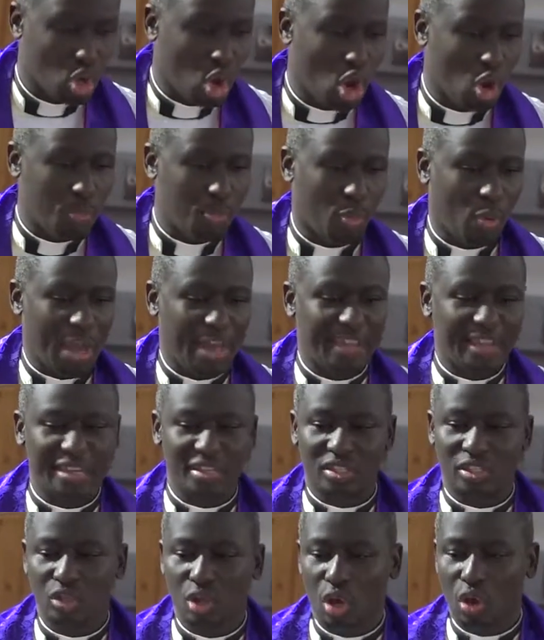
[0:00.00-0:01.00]
hope where
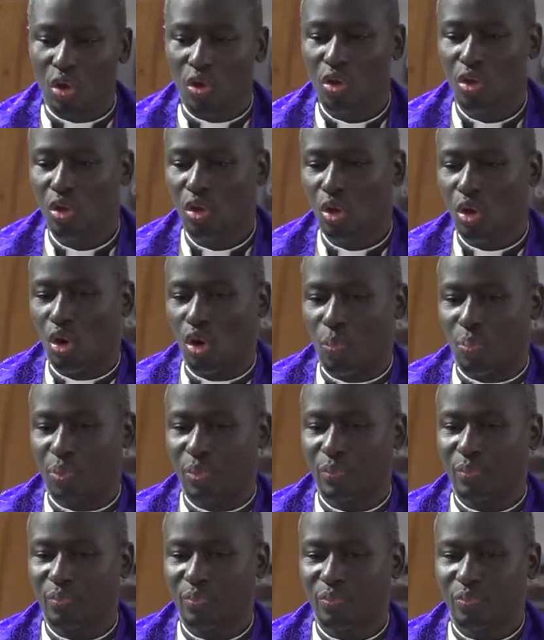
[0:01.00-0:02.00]
there's no hope.
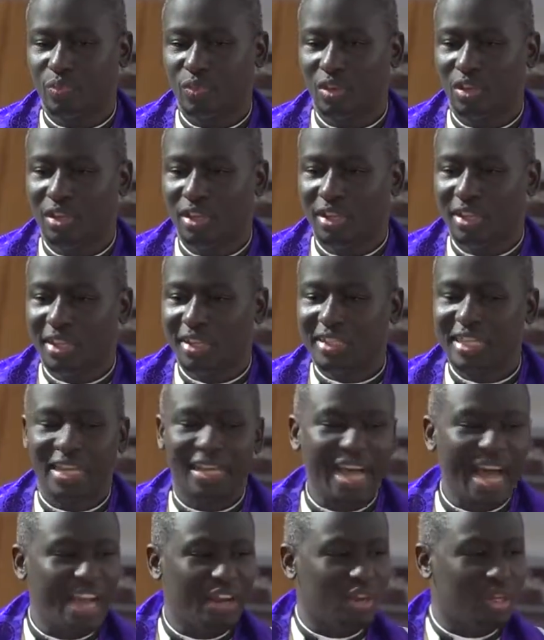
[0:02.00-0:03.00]
He's a
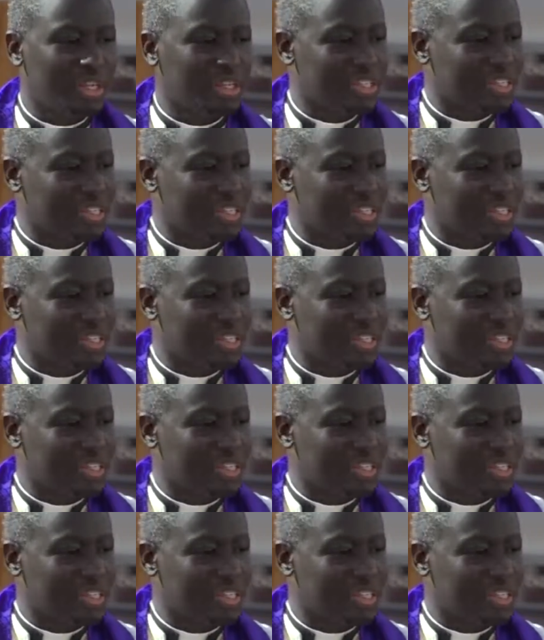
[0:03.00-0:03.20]
kind,